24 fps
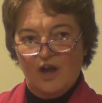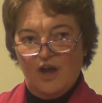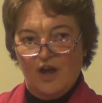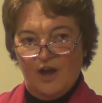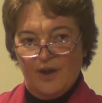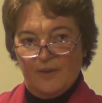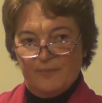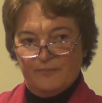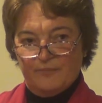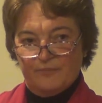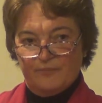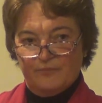
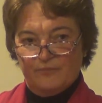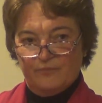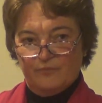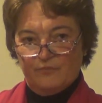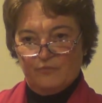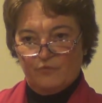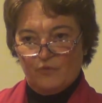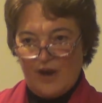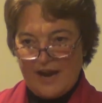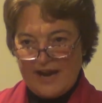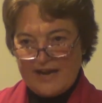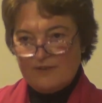
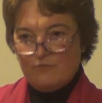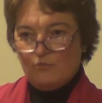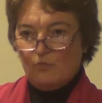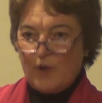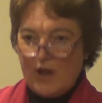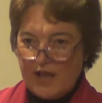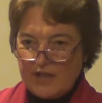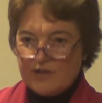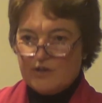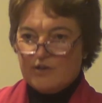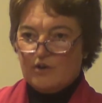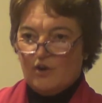right
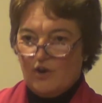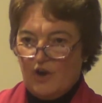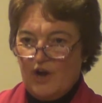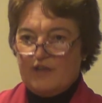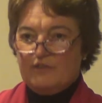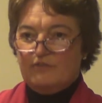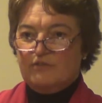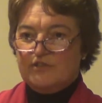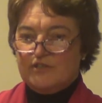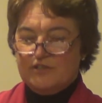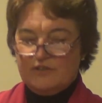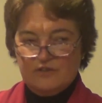when you're
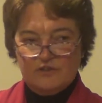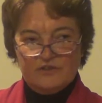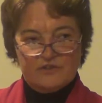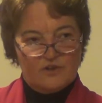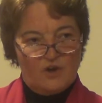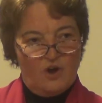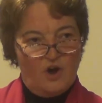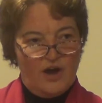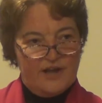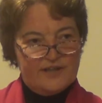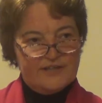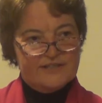
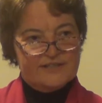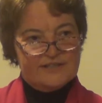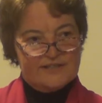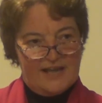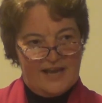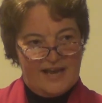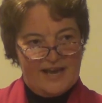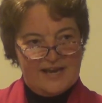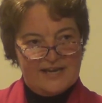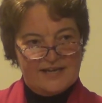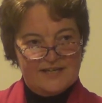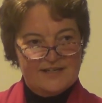on
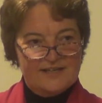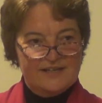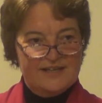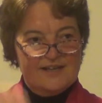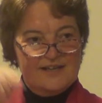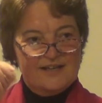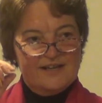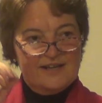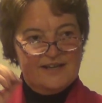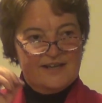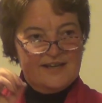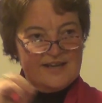site,
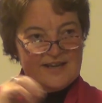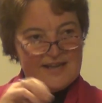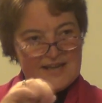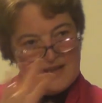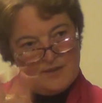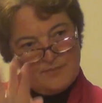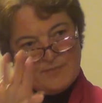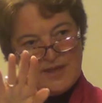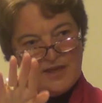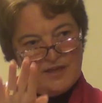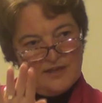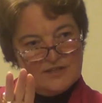
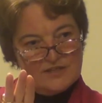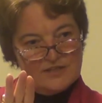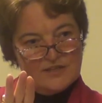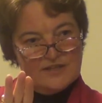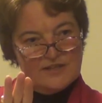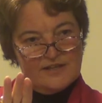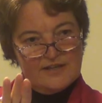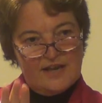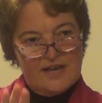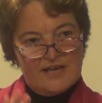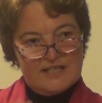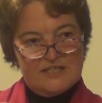email it
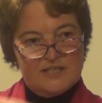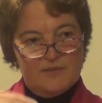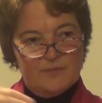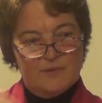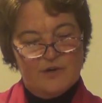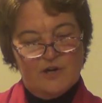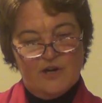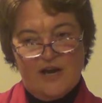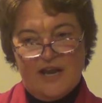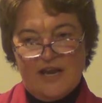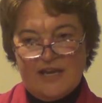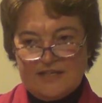to the
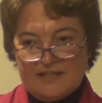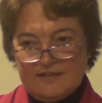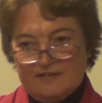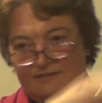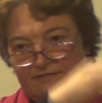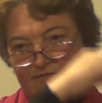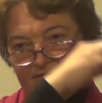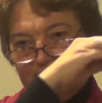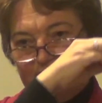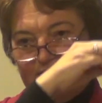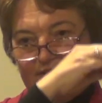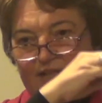customer,
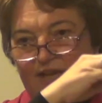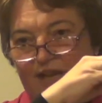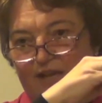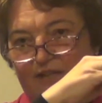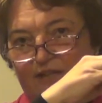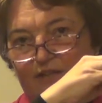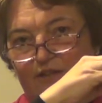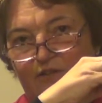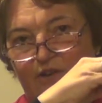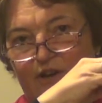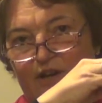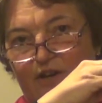and
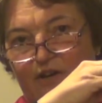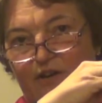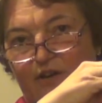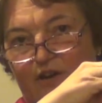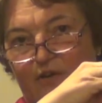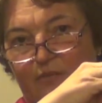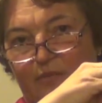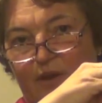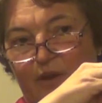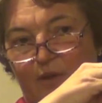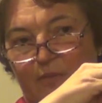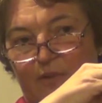take the credit
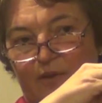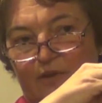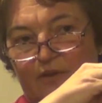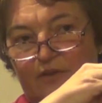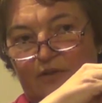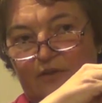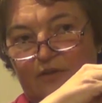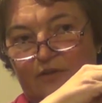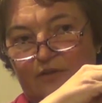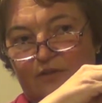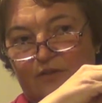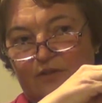card payment.
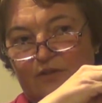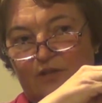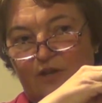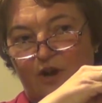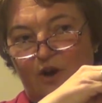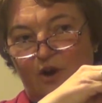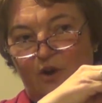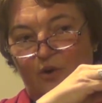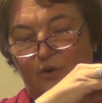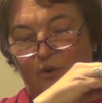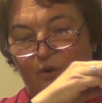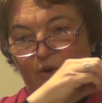
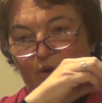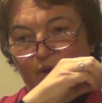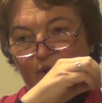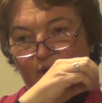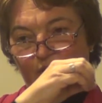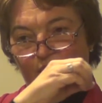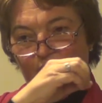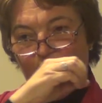So